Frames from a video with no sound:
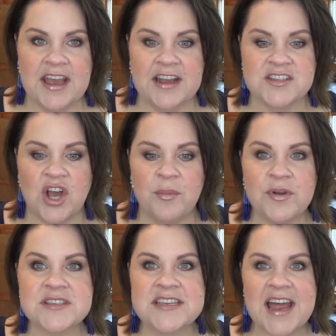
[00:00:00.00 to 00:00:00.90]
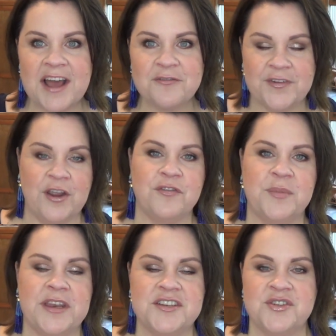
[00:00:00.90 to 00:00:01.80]
it's almost not fair for
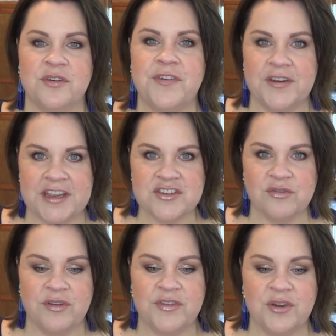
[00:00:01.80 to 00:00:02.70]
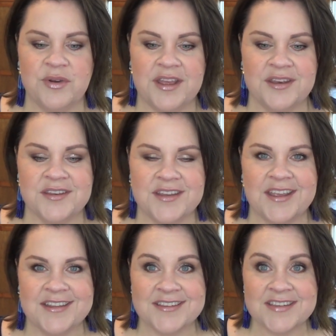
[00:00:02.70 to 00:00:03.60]
me to do a foundation review in
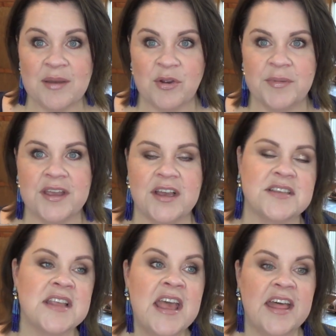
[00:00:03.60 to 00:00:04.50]
in summer because